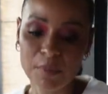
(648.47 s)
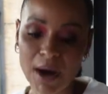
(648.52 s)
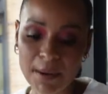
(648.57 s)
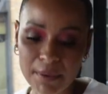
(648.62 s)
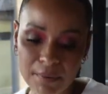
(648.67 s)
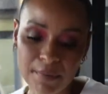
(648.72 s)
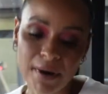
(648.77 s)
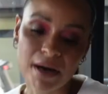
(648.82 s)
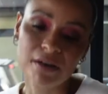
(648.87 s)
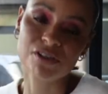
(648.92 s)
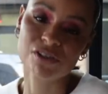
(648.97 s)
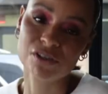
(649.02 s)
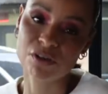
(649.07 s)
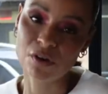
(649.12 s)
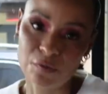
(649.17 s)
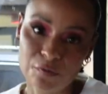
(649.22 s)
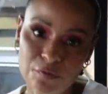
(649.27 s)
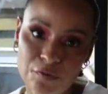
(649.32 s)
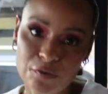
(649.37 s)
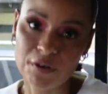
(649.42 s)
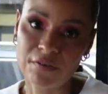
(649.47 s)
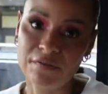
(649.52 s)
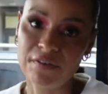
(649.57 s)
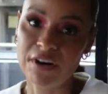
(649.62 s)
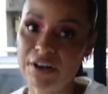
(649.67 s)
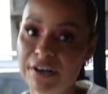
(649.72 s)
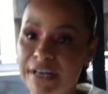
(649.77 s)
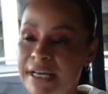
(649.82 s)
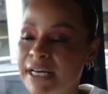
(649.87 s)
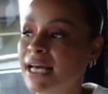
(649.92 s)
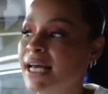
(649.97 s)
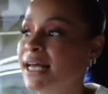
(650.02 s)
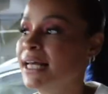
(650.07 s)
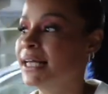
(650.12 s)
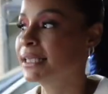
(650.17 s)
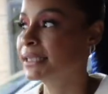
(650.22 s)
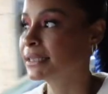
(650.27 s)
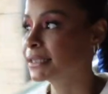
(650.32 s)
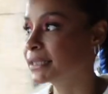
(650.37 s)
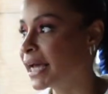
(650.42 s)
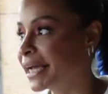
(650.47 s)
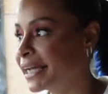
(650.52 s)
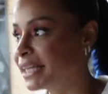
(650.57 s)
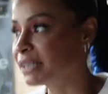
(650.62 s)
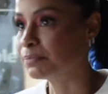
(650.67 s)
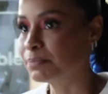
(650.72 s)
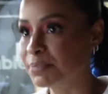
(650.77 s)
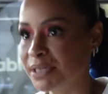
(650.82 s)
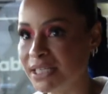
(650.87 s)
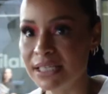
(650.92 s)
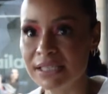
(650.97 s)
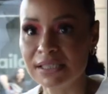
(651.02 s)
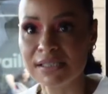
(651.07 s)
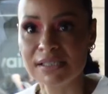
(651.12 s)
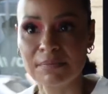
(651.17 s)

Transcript: Bobby Brown is known for a very light beat,